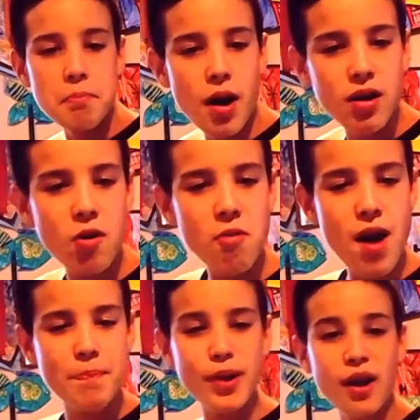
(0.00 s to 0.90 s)
muggle
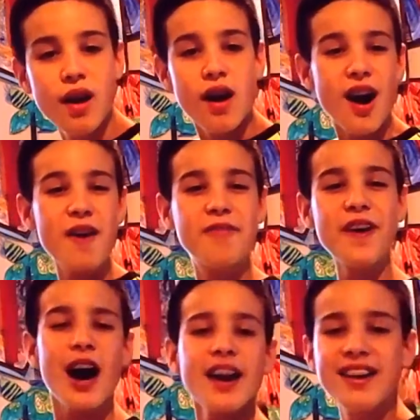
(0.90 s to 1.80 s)
weapon?
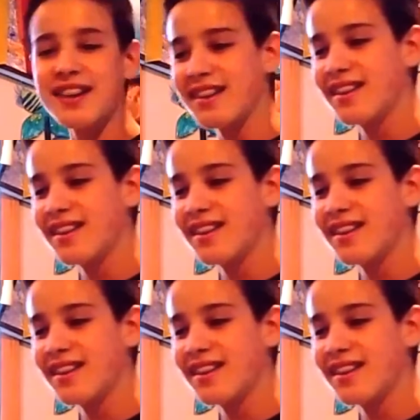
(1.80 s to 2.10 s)
Avada can...